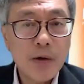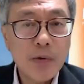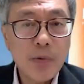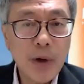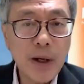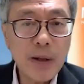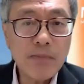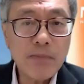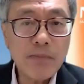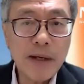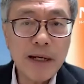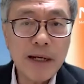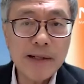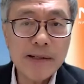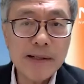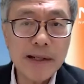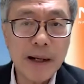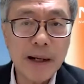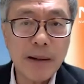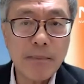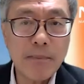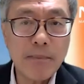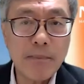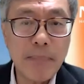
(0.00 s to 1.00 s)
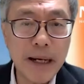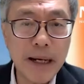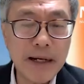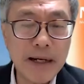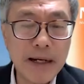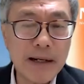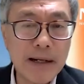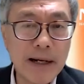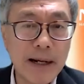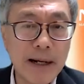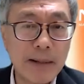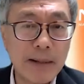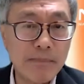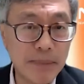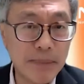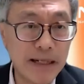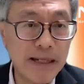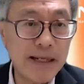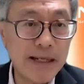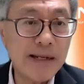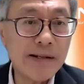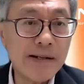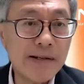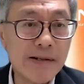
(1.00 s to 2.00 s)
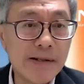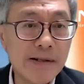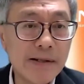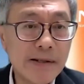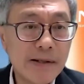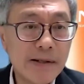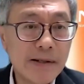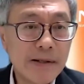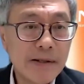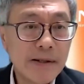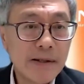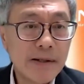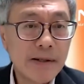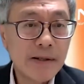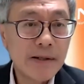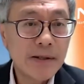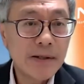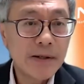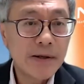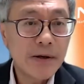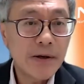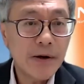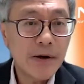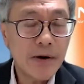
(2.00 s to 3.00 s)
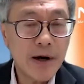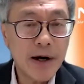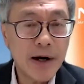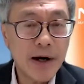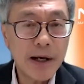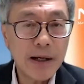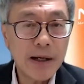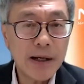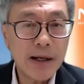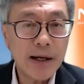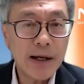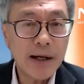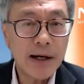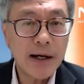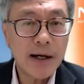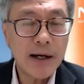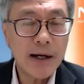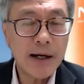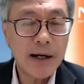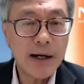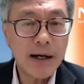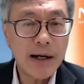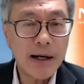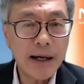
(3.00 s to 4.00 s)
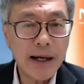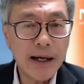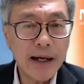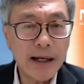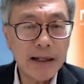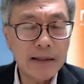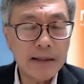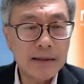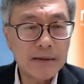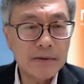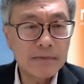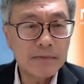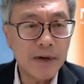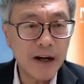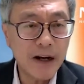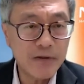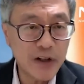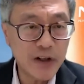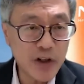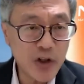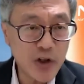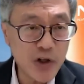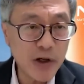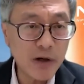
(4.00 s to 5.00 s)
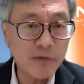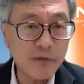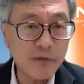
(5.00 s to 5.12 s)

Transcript: Queen bees are big companies, right? And by virtue